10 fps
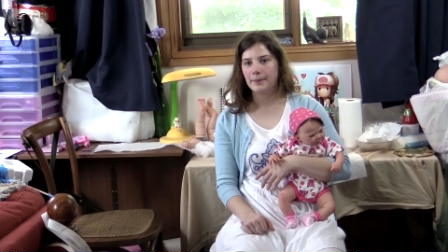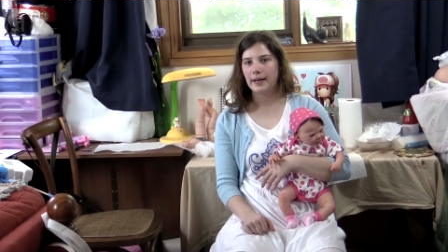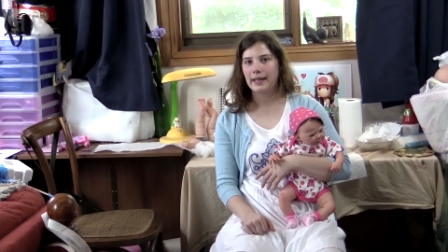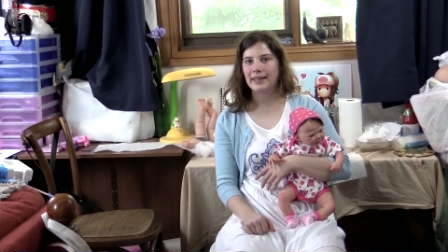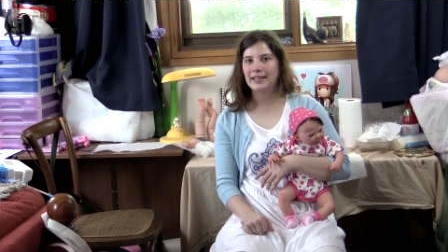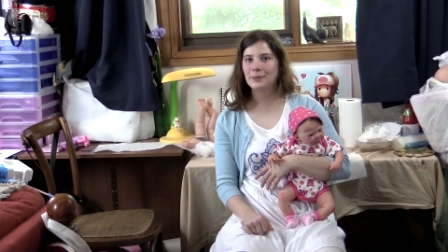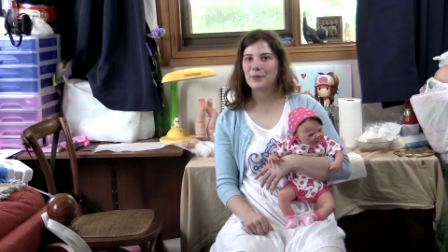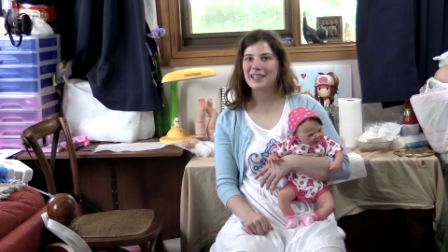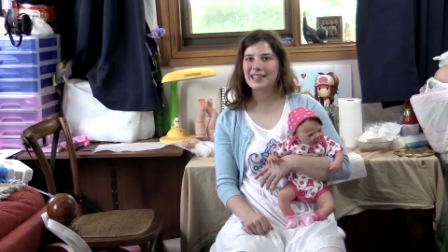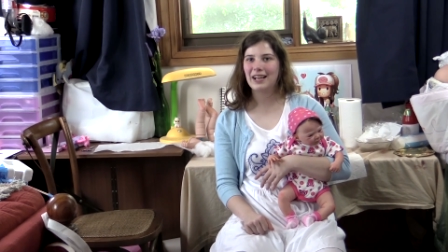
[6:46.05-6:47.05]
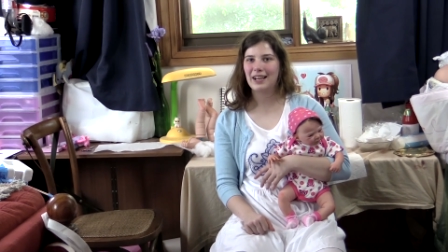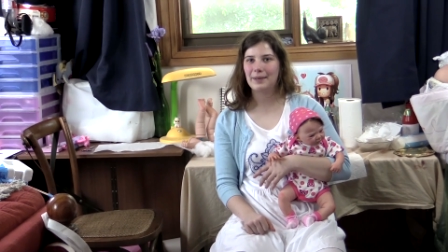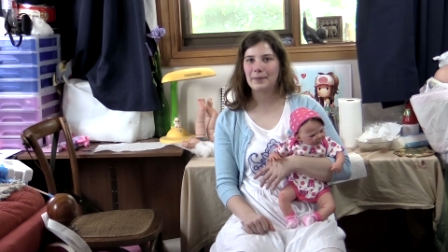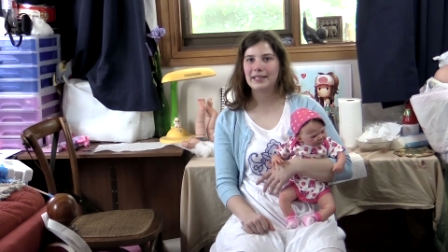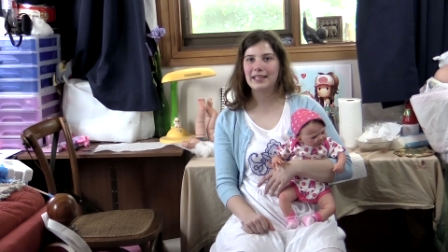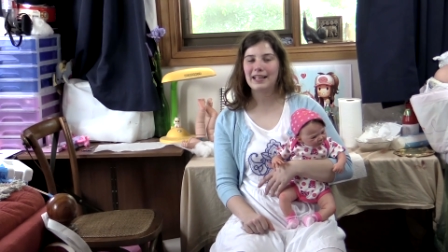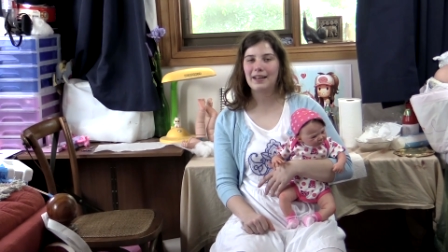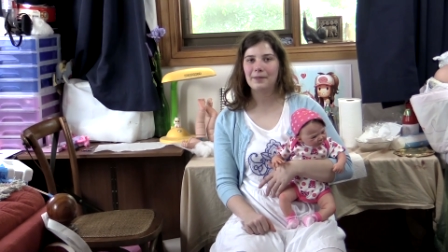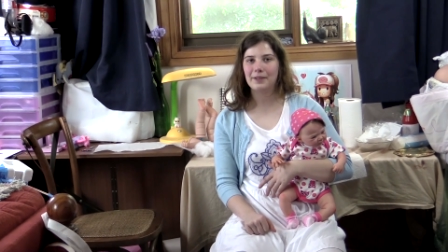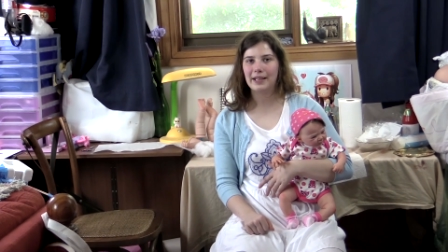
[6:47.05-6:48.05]
But this one time I didn't
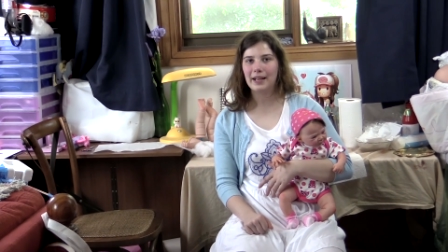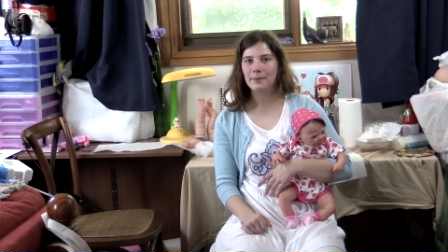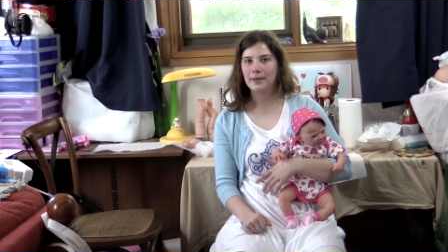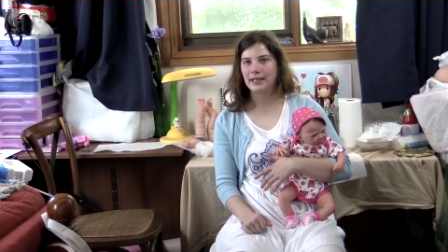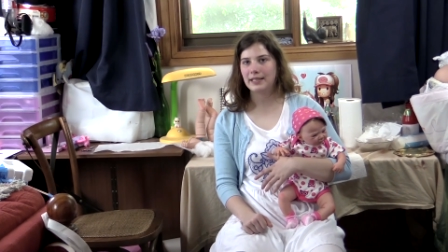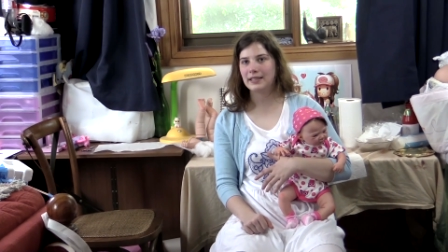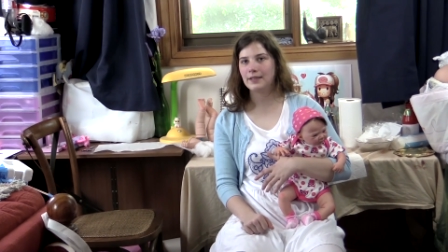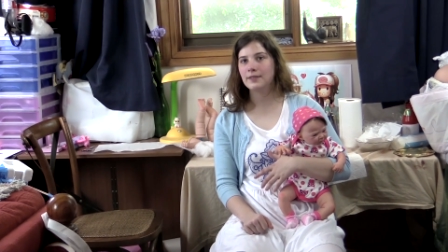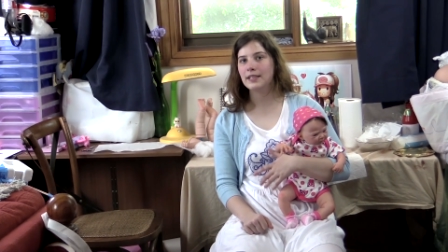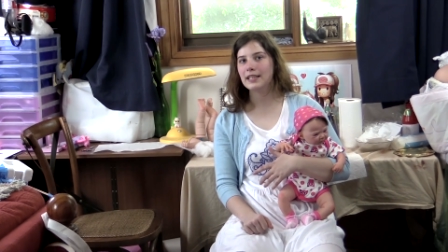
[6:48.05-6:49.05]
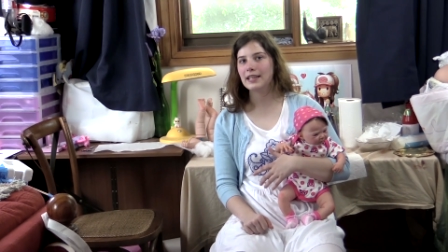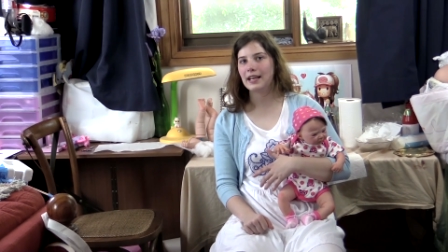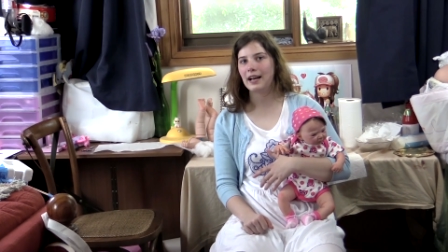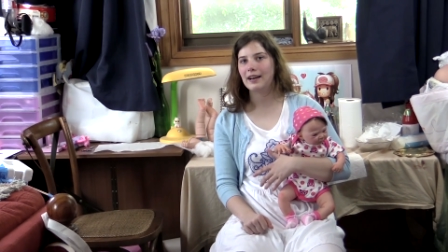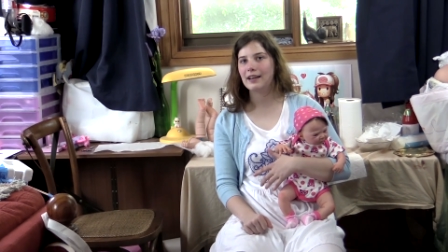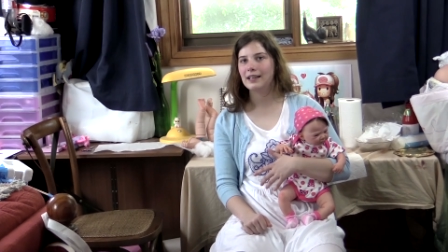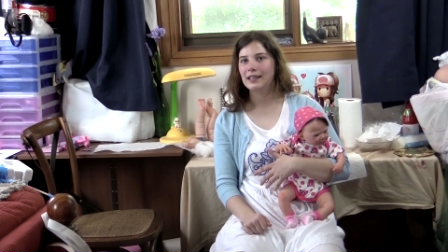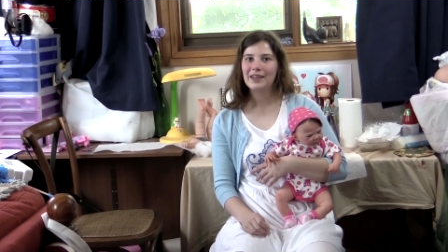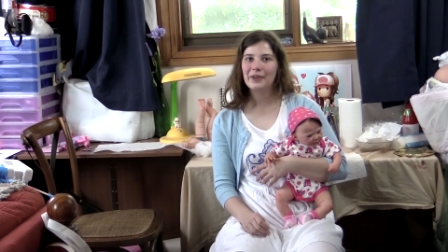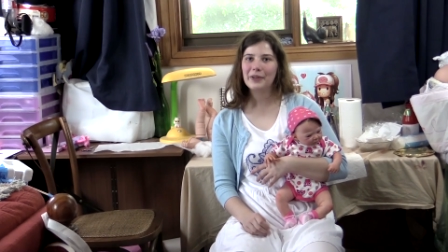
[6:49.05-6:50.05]
cover it up and I just left it in the car.
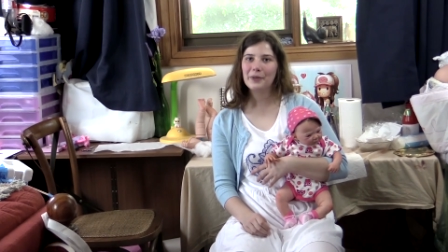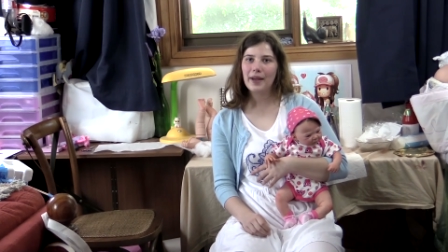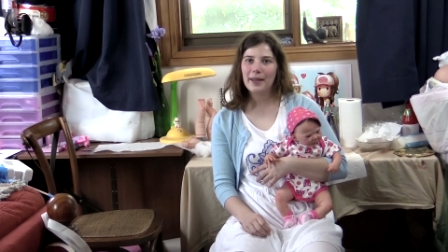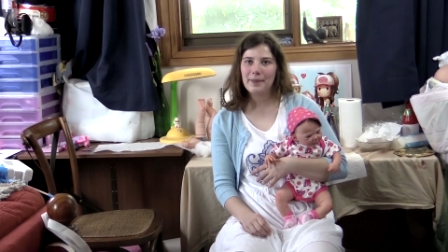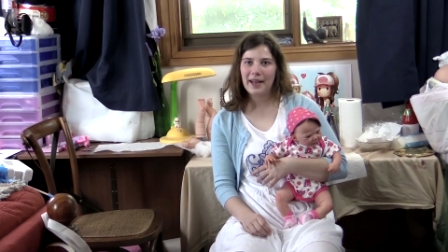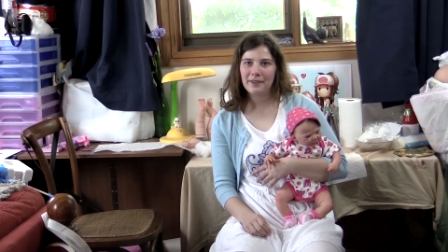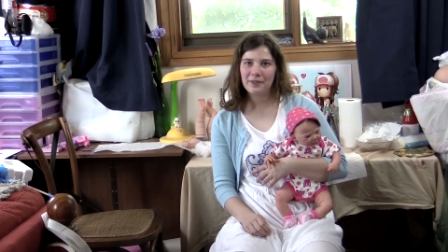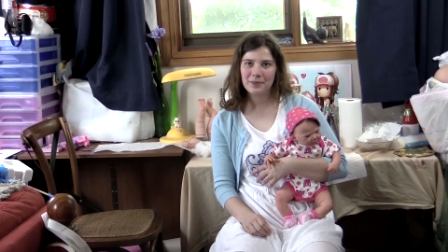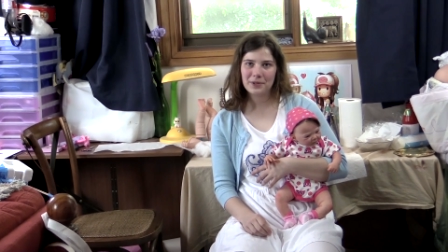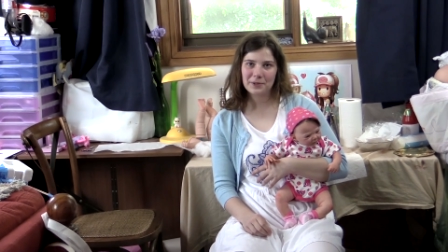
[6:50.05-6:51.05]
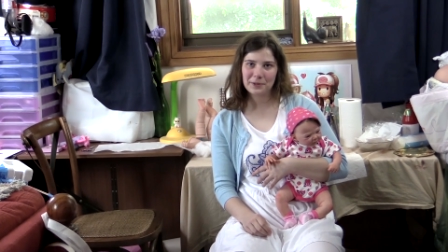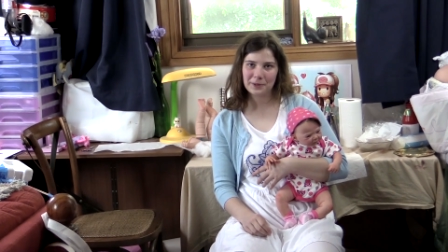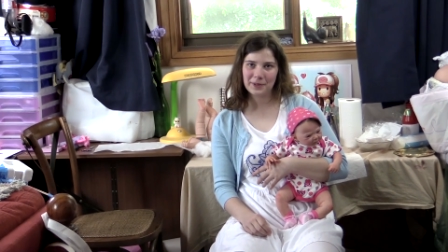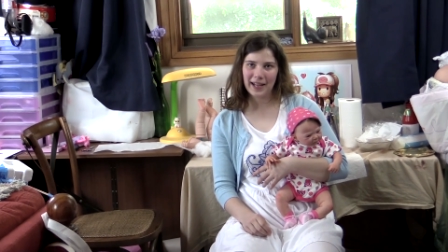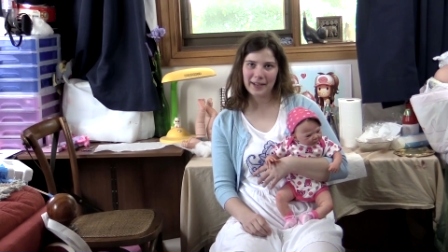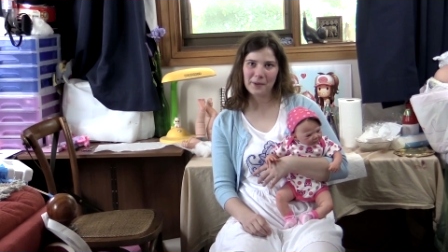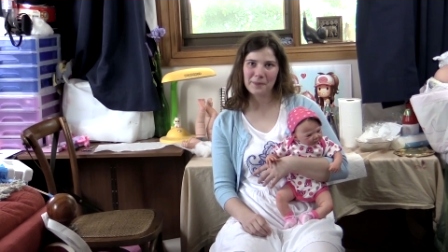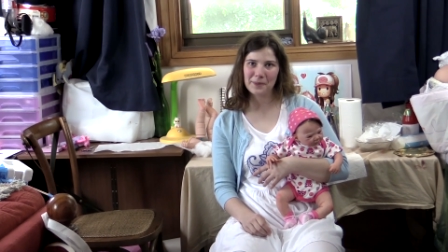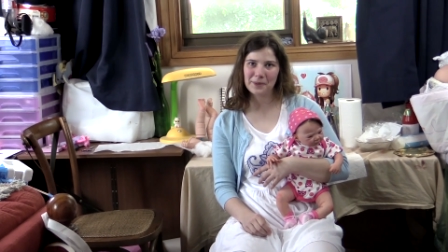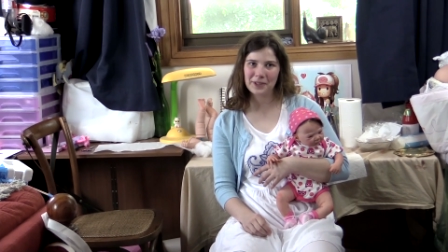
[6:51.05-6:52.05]
On the way back from school, I
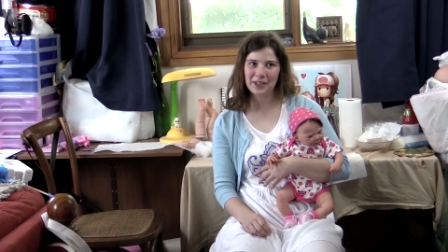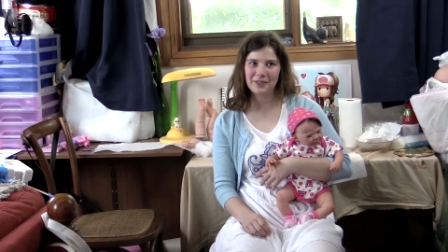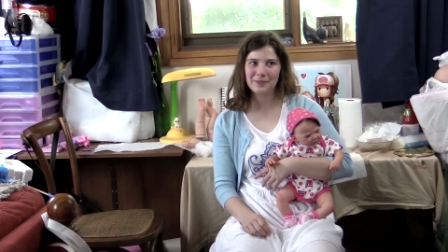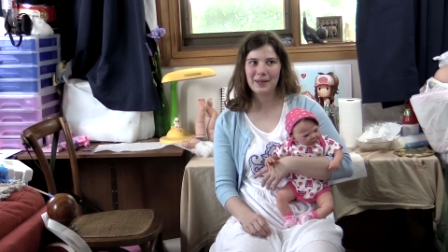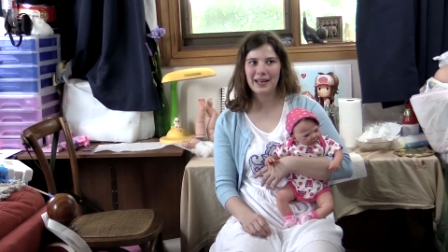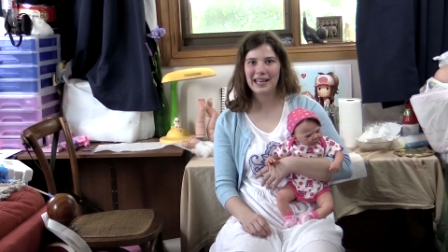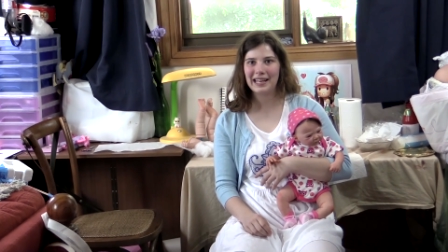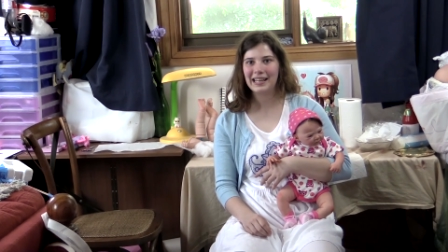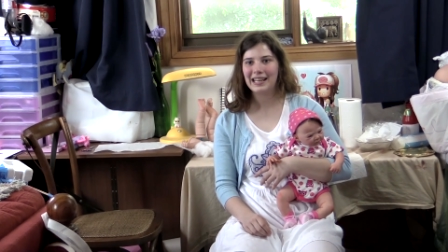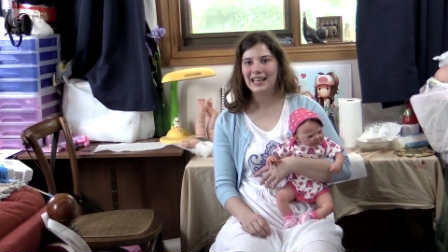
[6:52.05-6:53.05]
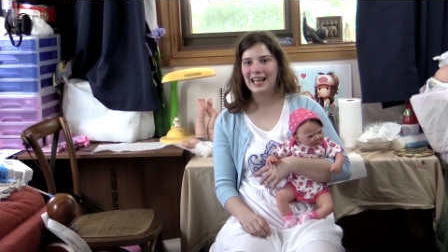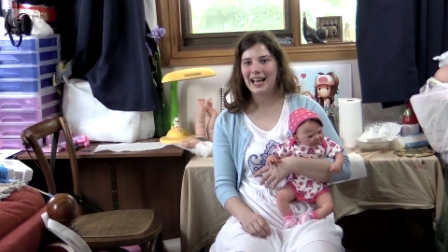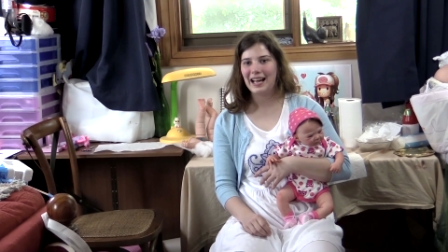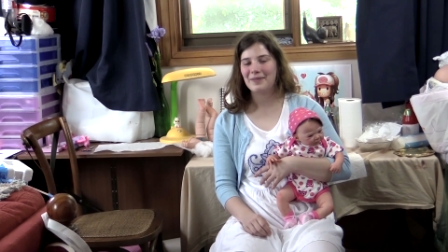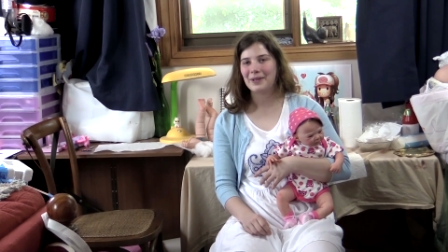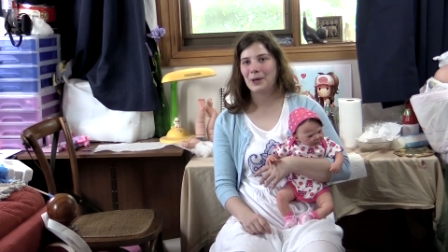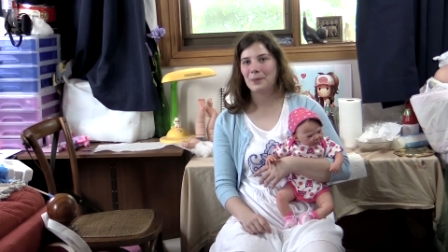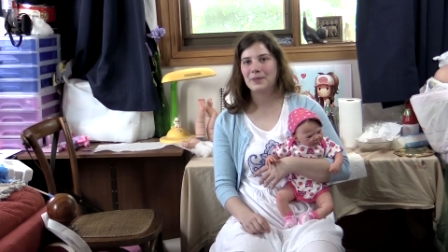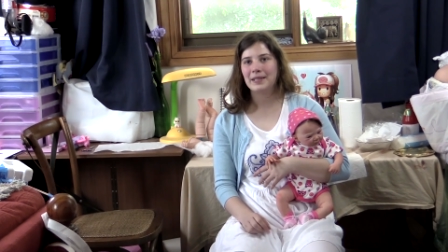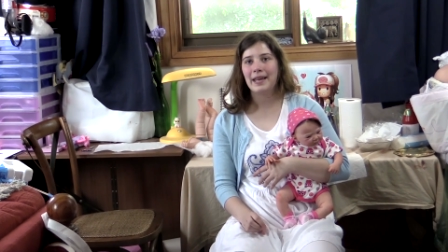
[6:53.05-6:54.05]
got pulled over by um, a
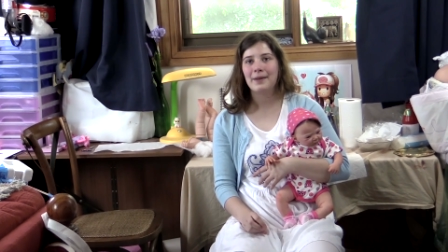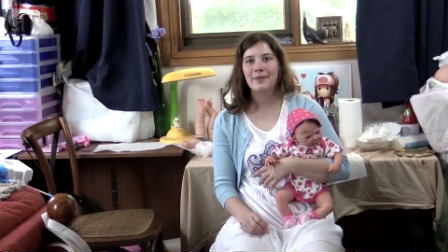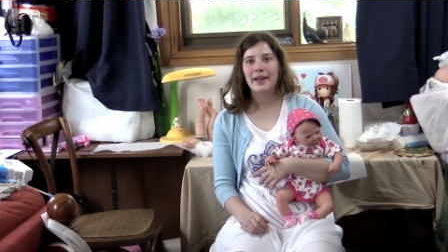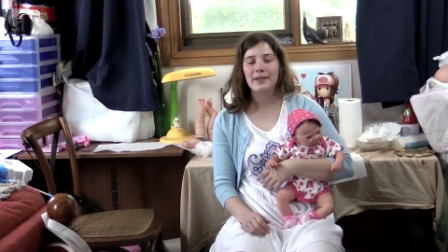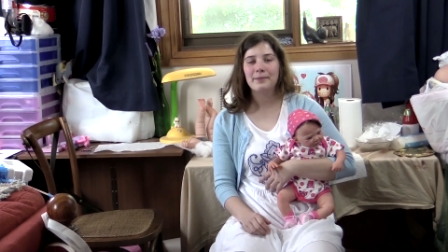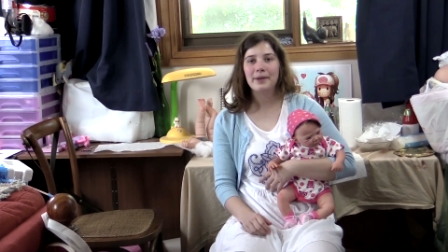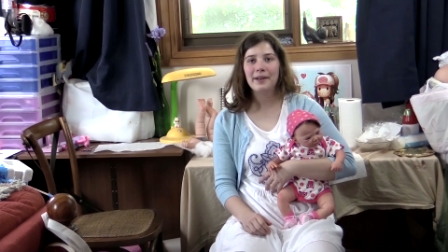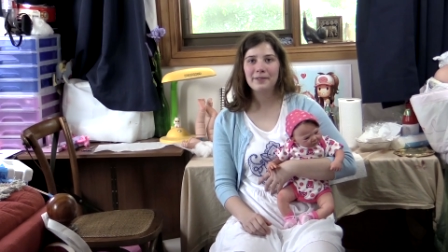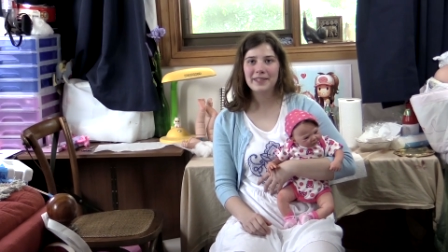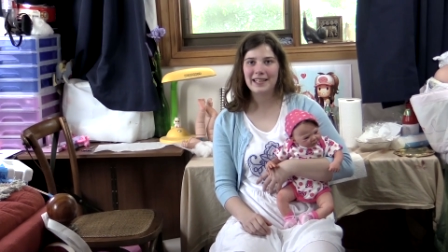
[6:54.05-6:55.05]
cop to get random breath